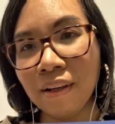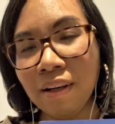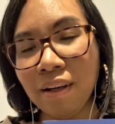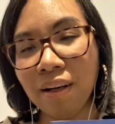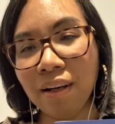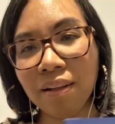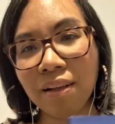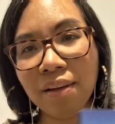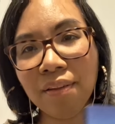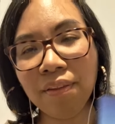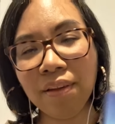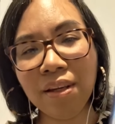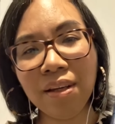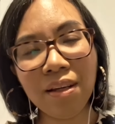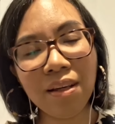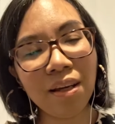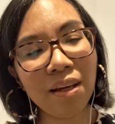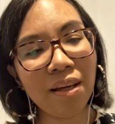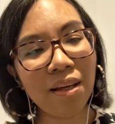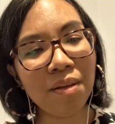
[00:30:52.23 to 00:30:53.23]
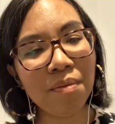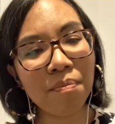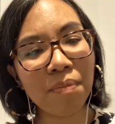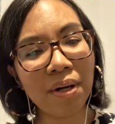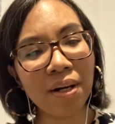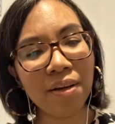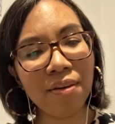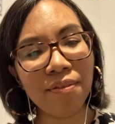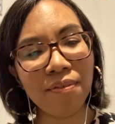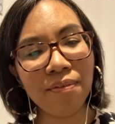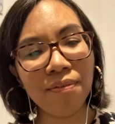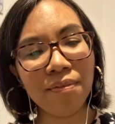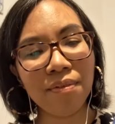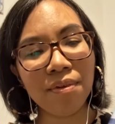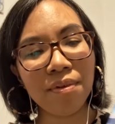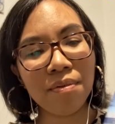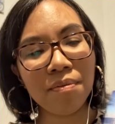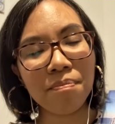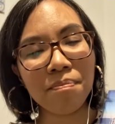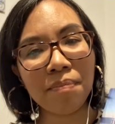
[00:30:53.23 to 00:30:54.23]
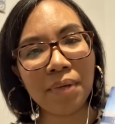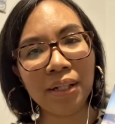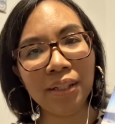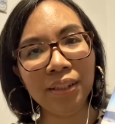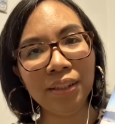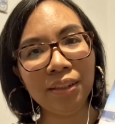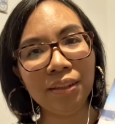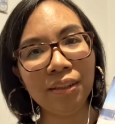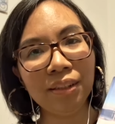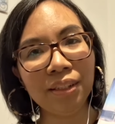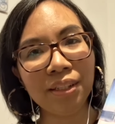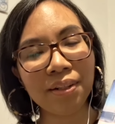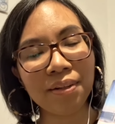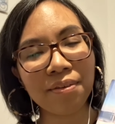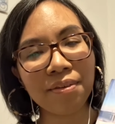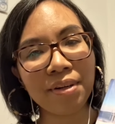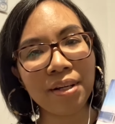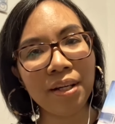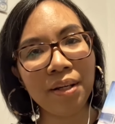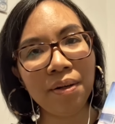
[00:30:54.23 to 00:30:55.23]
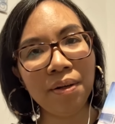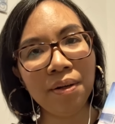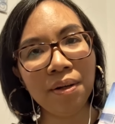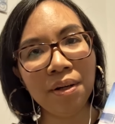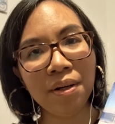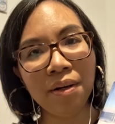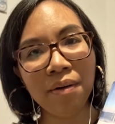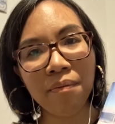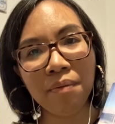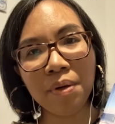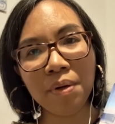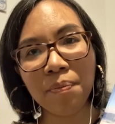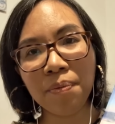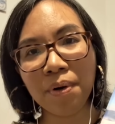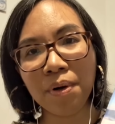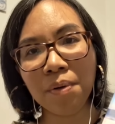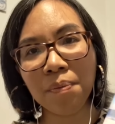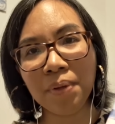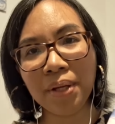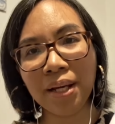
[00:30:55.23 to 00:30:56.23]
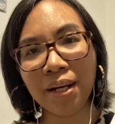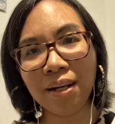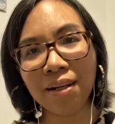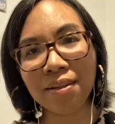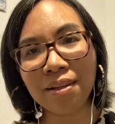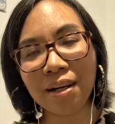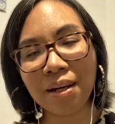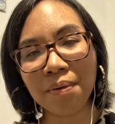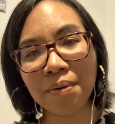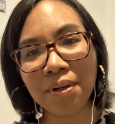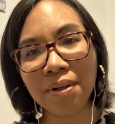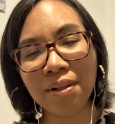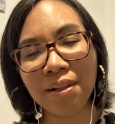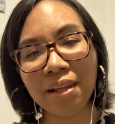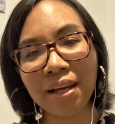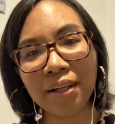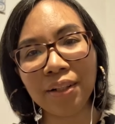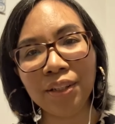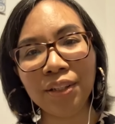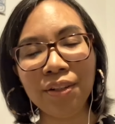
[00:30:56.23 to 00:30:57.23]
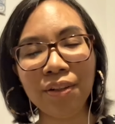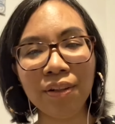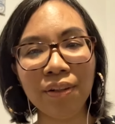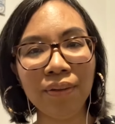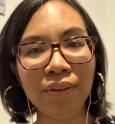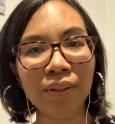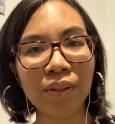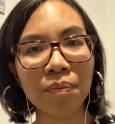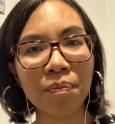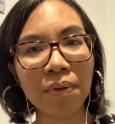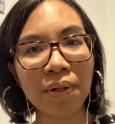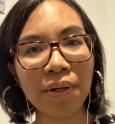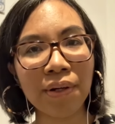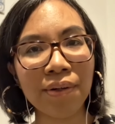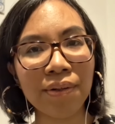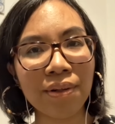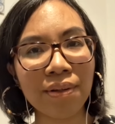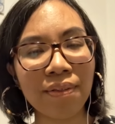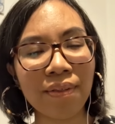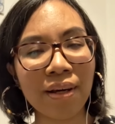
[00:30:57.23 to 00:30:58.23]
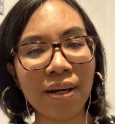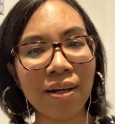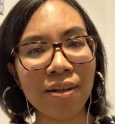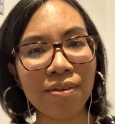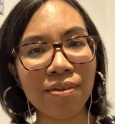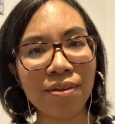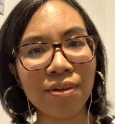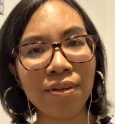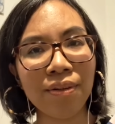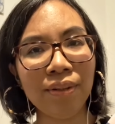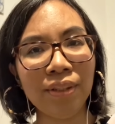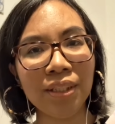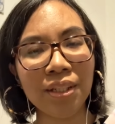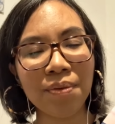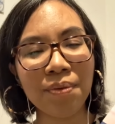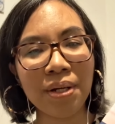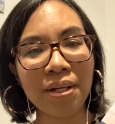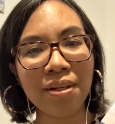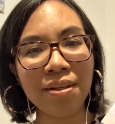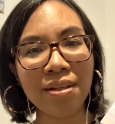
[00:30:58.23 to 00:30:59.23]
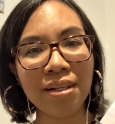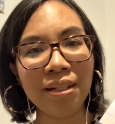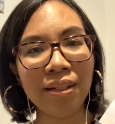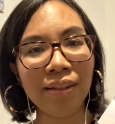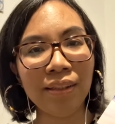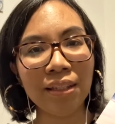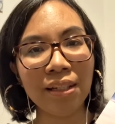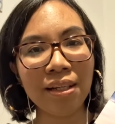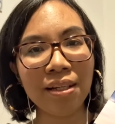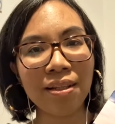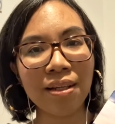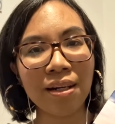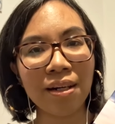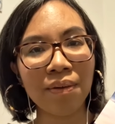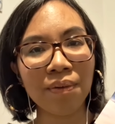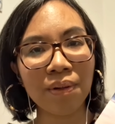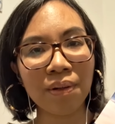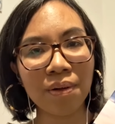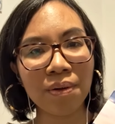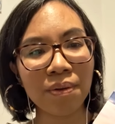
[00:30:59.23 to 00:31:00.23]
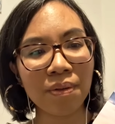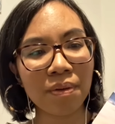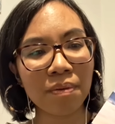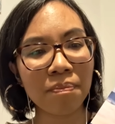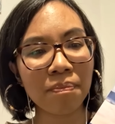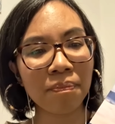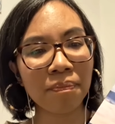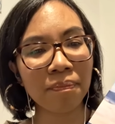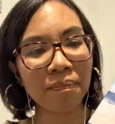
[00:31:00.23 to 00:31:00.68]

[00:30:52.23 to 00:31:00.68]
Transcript: And I think in my master's degree, we probably had our lecture notes uploaded there too, so we could easily download them.